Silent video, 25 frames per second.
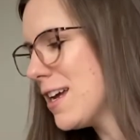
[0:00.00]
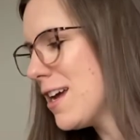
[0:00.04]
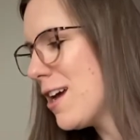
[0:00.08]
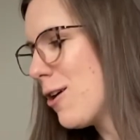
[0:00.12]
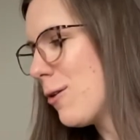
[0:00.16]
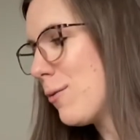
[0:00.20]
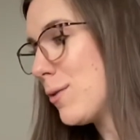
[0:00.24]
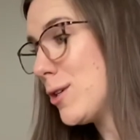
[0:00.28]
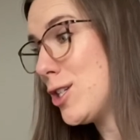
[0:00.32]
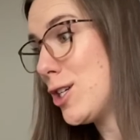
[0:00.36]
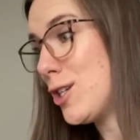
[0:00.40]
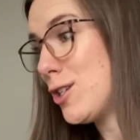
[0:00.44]

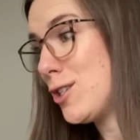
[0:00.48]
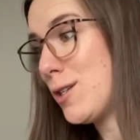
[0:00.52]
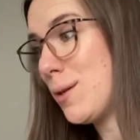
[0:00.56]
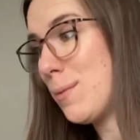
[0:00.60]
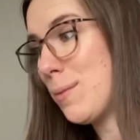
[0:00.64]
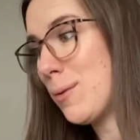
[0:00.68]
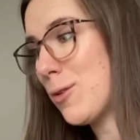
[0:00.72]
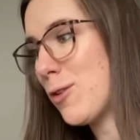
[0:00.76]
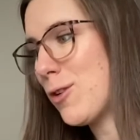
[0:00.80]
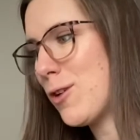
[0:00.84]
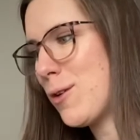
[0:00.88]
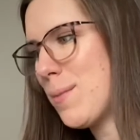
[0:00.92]
which I
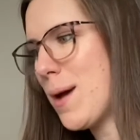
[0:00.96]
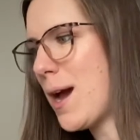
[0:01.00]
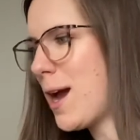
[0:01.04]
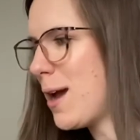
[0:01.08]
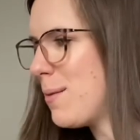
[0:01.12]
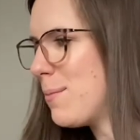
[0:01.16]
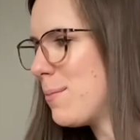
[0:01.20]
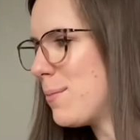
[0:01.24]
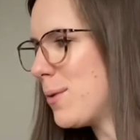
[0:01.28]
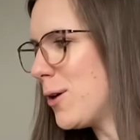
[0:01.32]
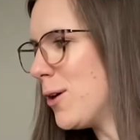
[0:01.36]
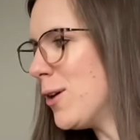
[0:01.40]
typically buy
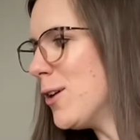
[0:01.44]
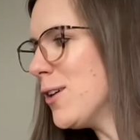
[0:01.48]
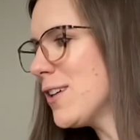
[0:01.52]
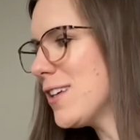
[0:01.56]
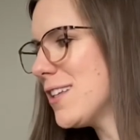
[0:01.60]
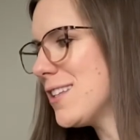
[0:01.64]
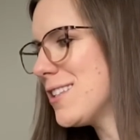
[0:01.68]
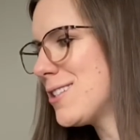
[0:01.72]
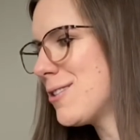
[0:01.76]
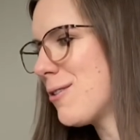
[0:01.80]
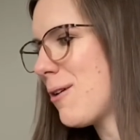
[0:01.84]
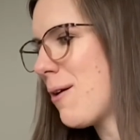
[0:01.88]
in bulk.
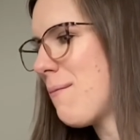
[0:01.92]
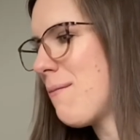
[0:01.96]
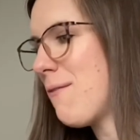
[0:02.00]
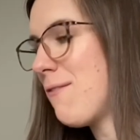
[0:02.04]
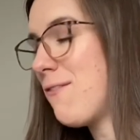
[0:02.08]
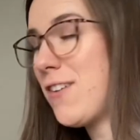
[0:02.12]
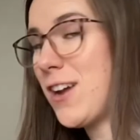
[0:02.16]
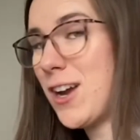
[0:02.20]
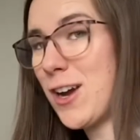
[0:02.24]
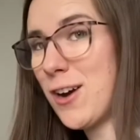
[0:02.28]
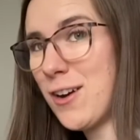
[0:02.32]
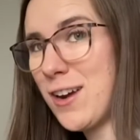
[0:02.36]
And so I'm
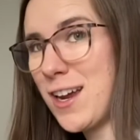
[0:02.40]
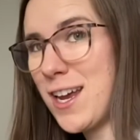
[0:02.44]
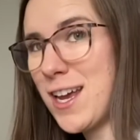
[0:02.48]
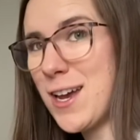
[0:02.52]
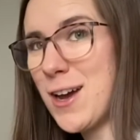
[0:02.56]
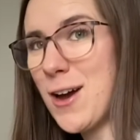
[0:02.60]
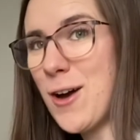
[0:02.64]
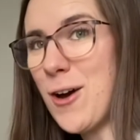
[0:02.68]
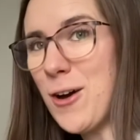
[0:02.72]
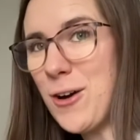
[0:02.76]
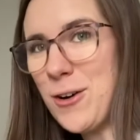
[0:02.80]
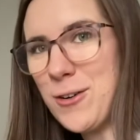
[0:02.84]

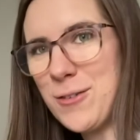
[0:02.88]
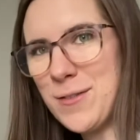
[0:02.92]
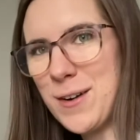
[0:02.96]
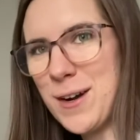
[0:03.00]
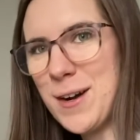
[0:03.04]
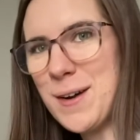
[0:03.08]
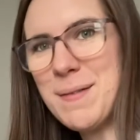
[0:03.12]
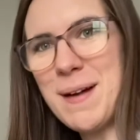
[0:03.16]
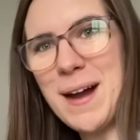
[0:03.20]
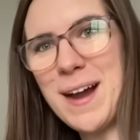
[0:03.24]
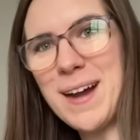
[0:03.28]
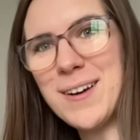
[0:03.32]
very
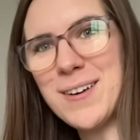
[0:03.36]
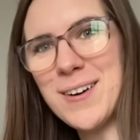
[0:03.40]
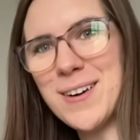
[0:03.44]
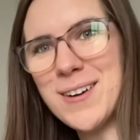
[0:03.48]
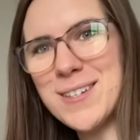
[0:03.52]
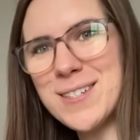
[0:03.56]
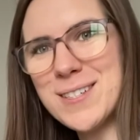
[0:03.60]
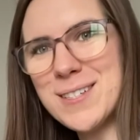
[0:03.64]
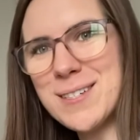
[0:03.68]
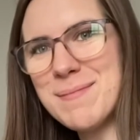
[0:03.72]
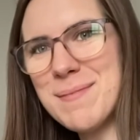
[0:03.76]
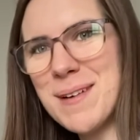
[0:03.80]
over my
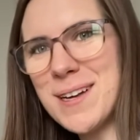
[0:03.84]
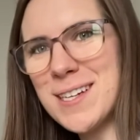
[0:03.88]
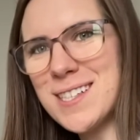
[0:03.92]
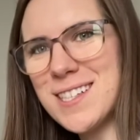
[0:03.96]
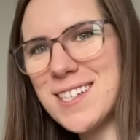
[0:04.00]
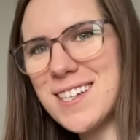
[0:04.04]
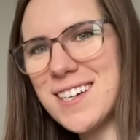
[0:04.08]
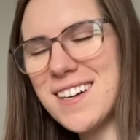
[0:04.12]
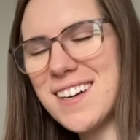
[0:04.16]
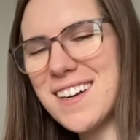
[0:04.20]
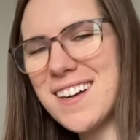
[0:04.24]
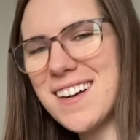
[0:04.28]
grocery
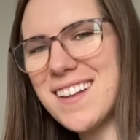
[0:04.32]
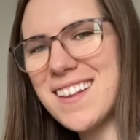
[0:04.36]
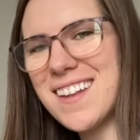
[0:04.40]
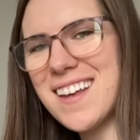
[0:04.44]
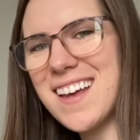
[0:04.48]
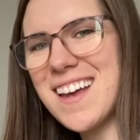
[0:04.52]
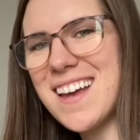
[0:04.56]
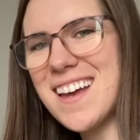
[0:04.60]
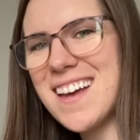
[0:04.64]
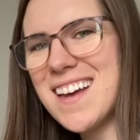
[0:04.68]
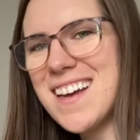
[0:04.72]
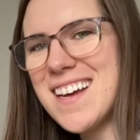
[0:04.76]
budget
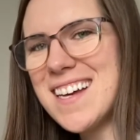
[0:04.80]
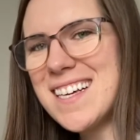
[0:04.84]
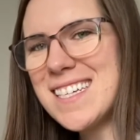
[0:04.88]
currently.